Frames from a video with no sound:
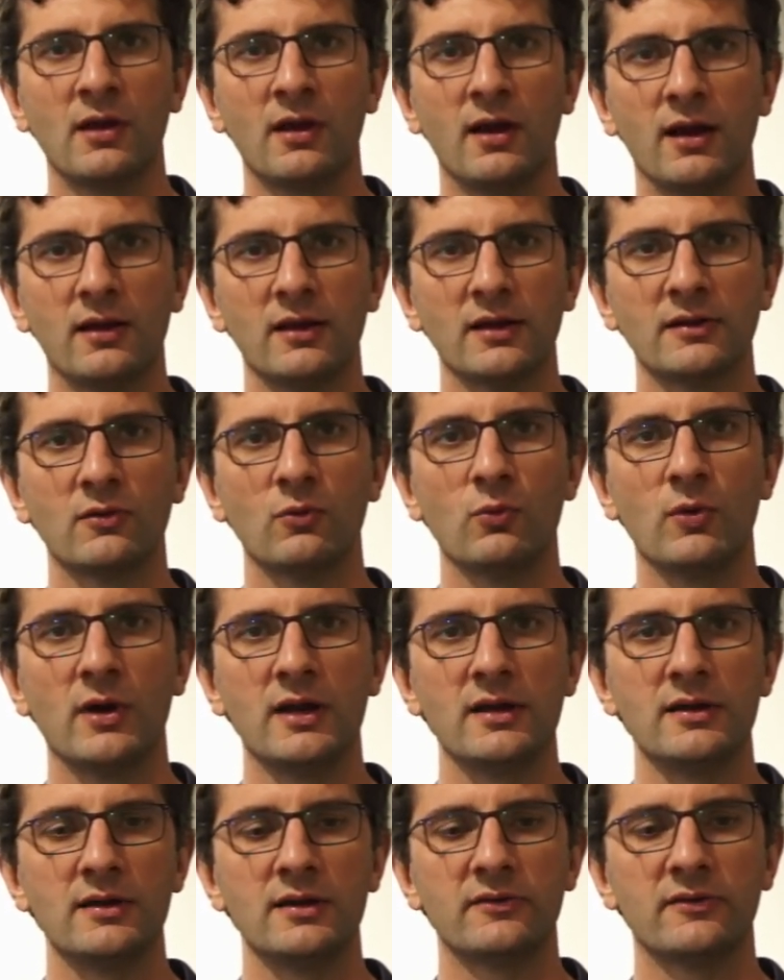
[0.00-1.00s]
I like the
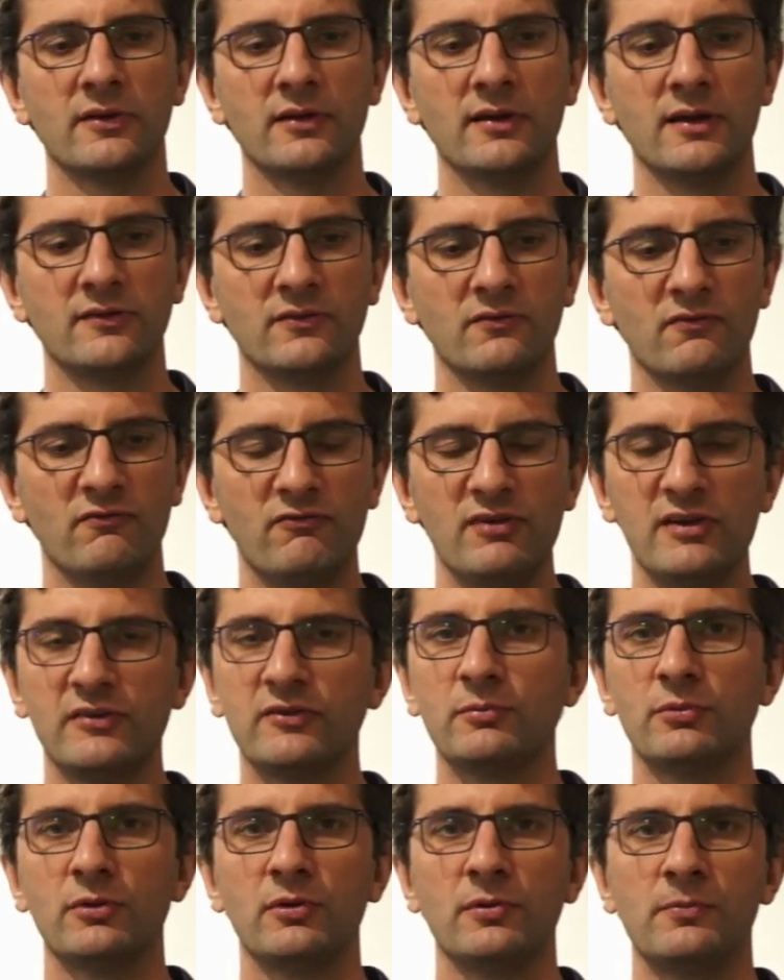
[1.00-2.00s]
way it's nice and
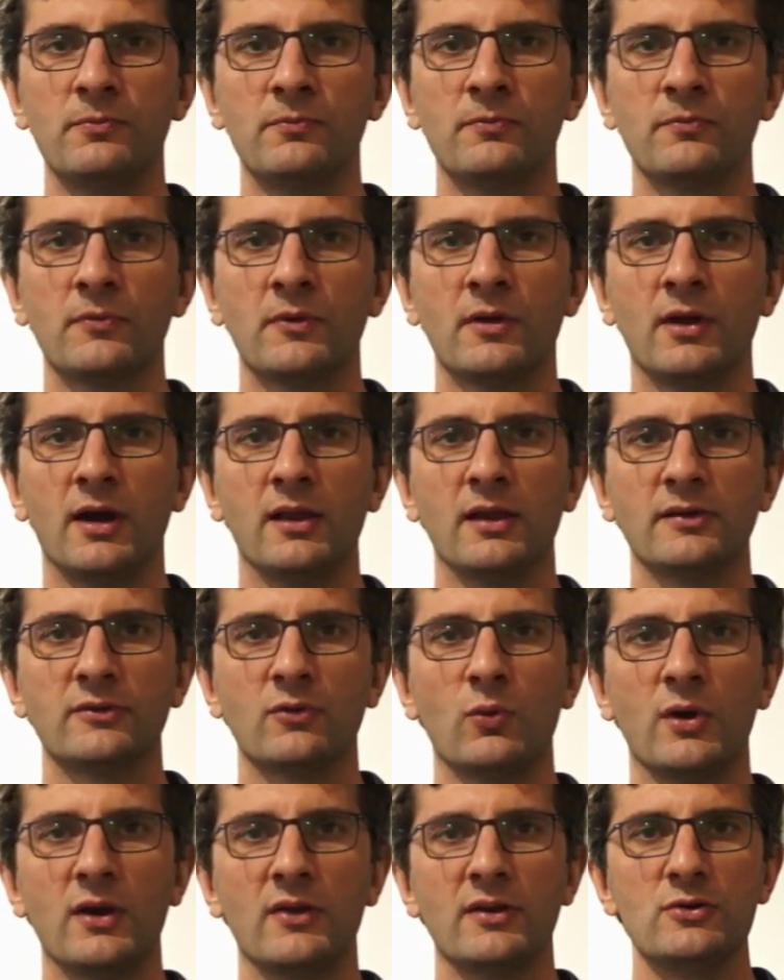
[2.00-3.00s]
visible. I like
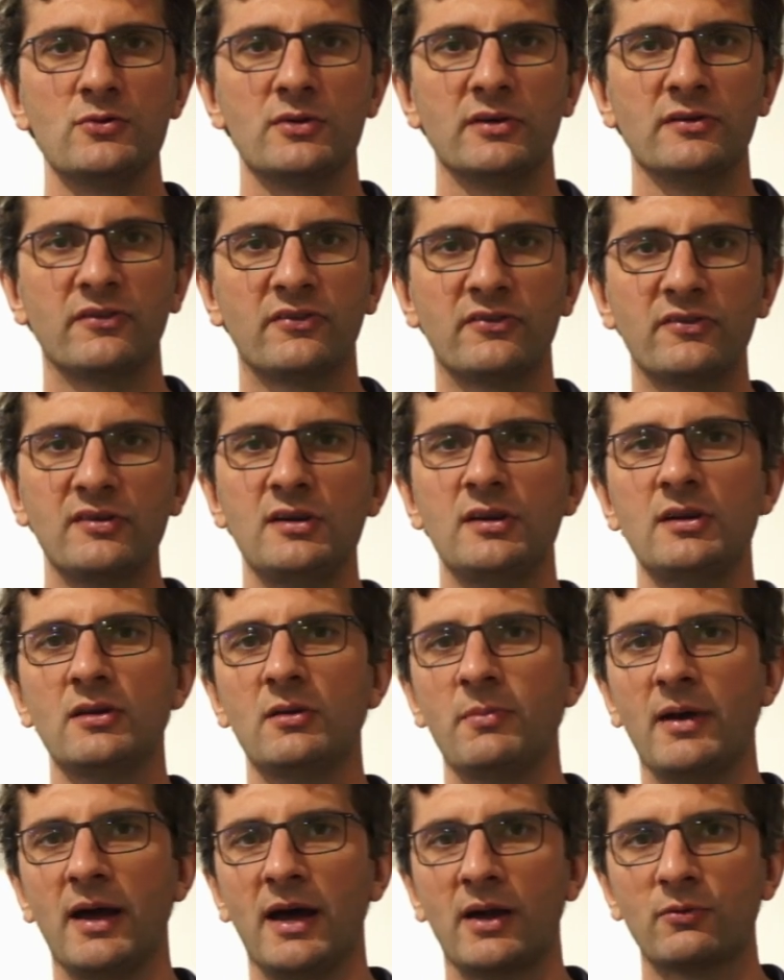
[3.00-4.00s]
the way that you can see the
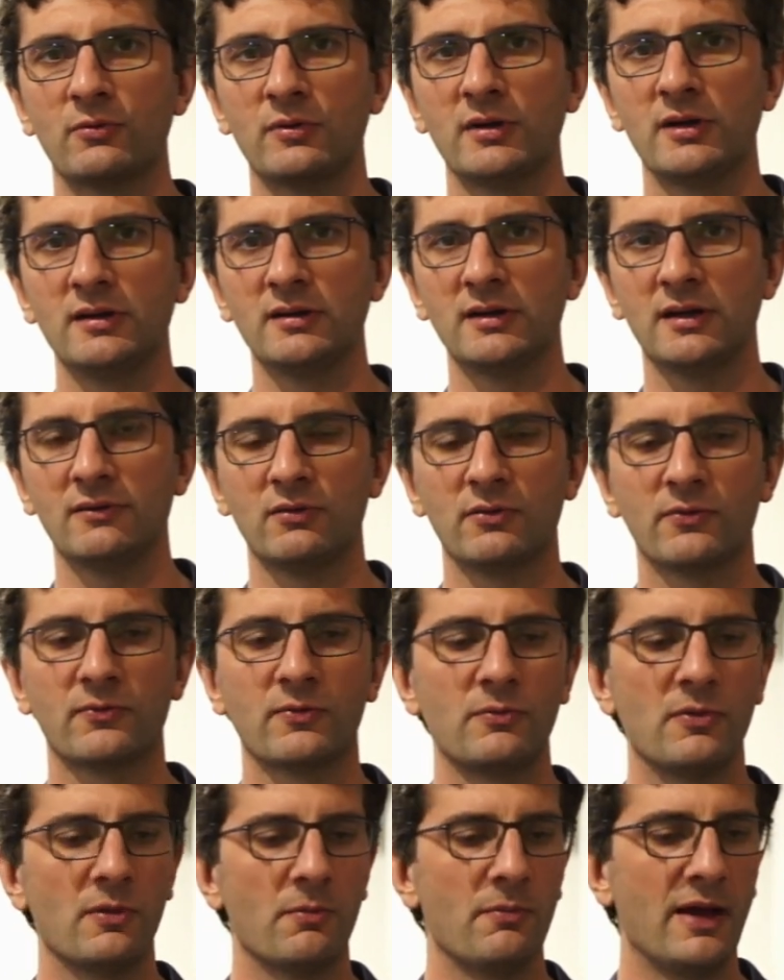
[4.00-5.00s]
battery level
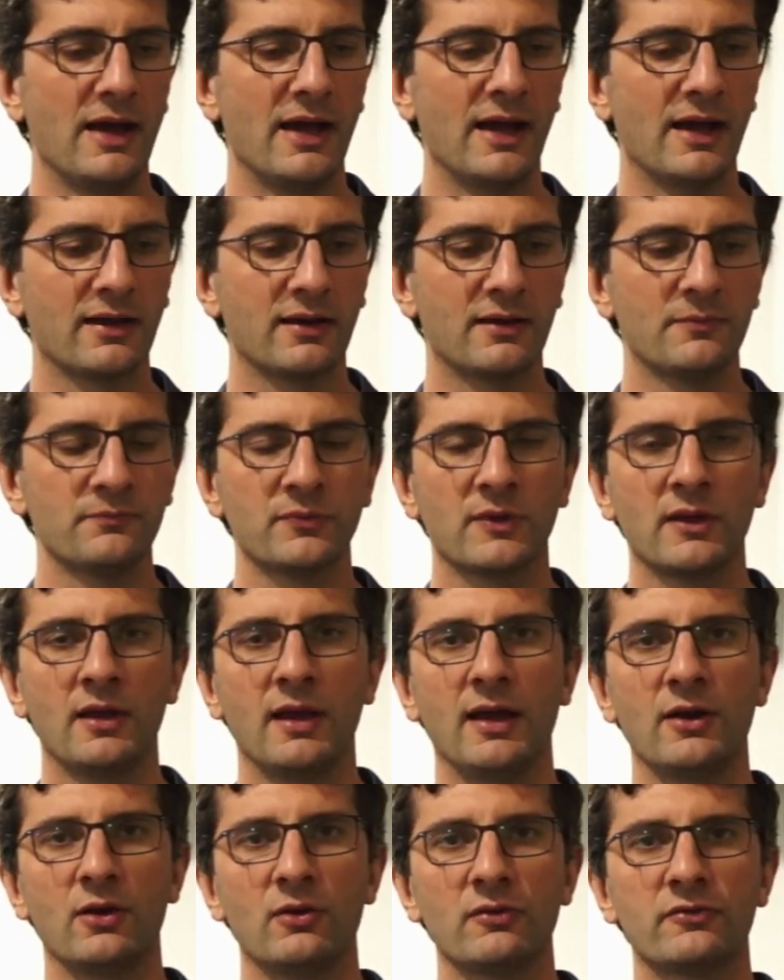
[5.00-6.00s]
from the back
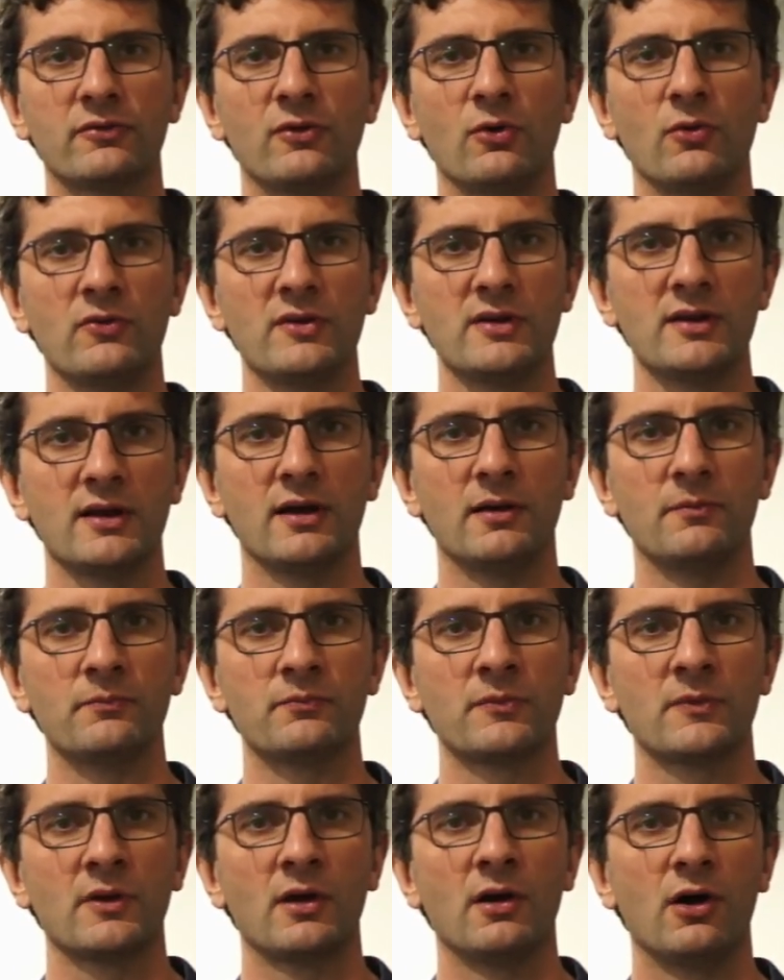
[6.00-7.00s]
and also the
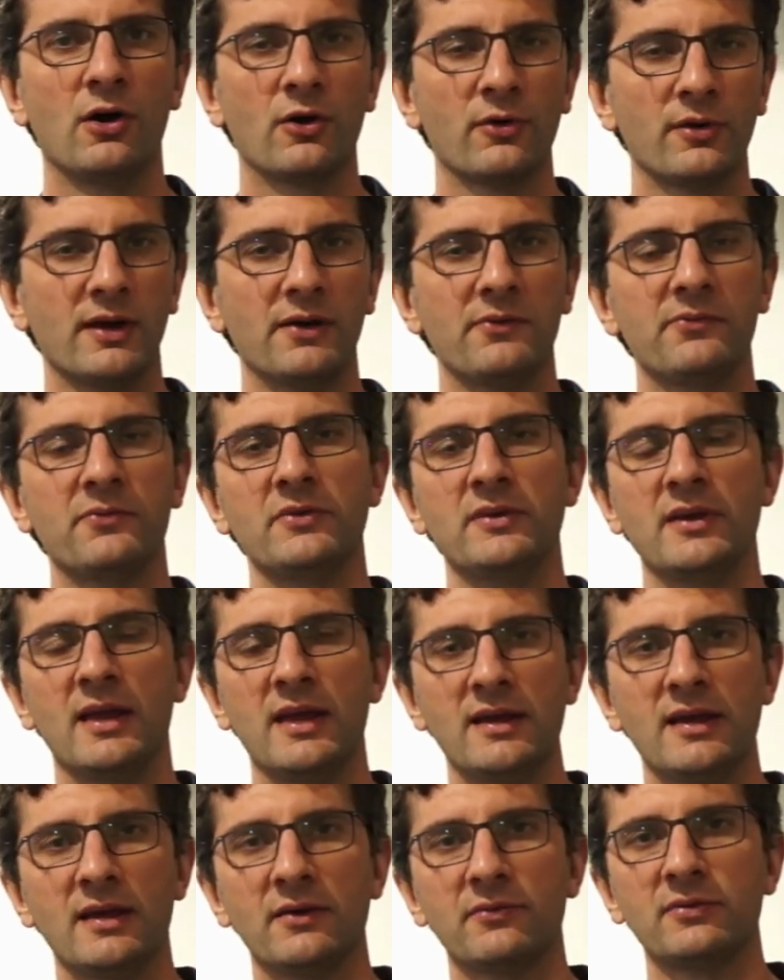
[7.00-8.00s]
RF and
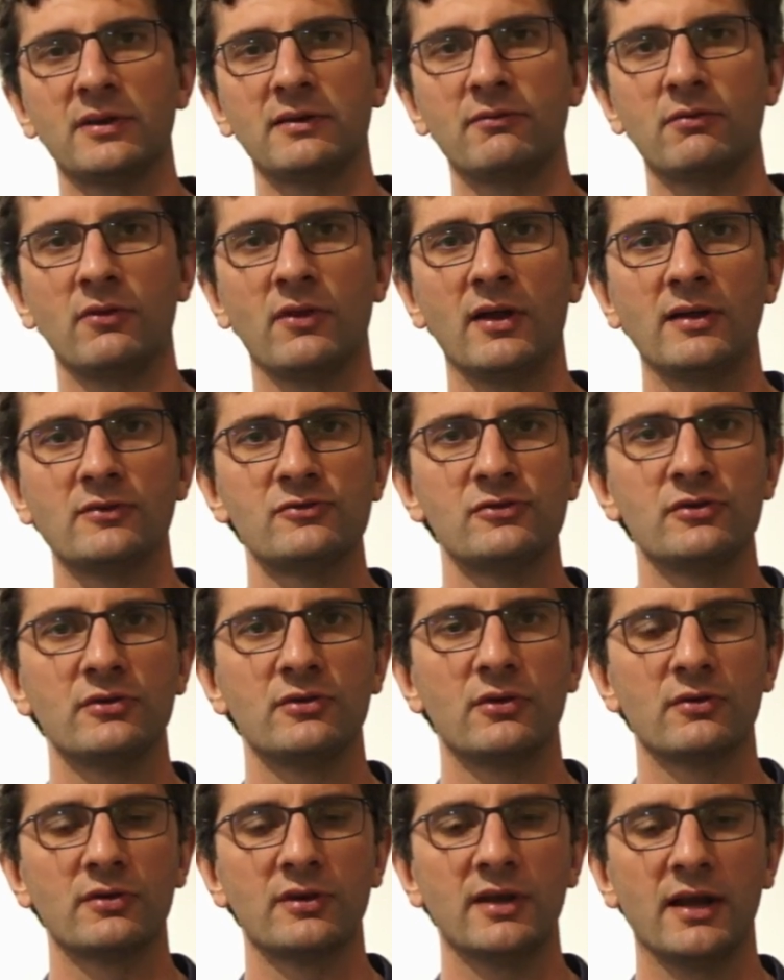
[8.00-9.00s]
the AF level that
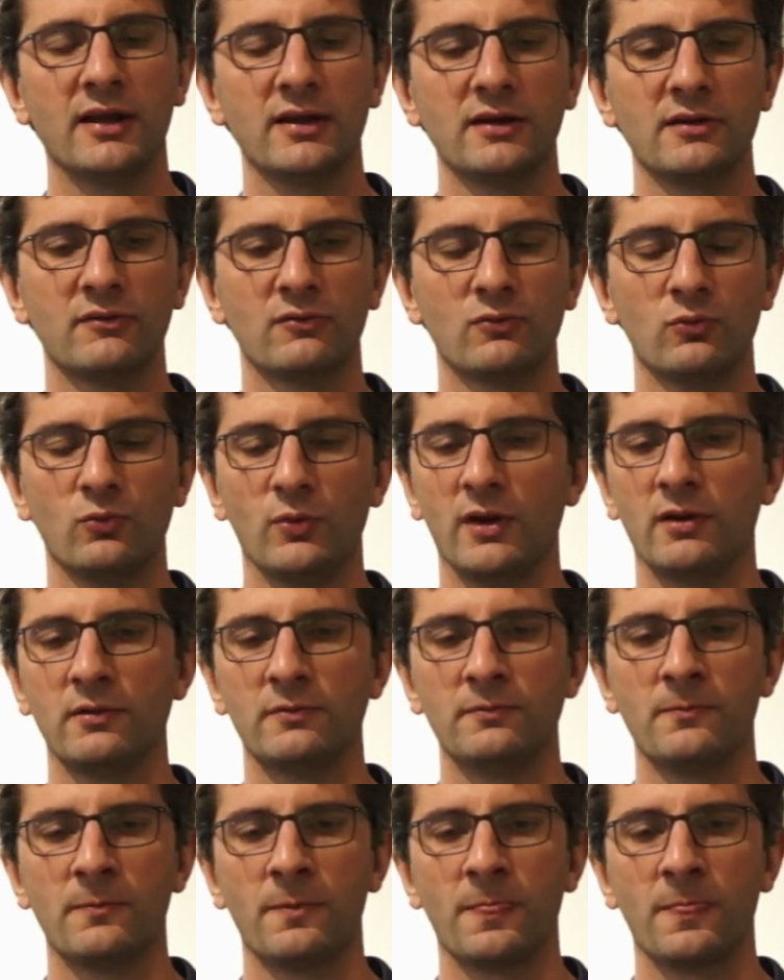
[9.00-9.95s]
you're getting as well.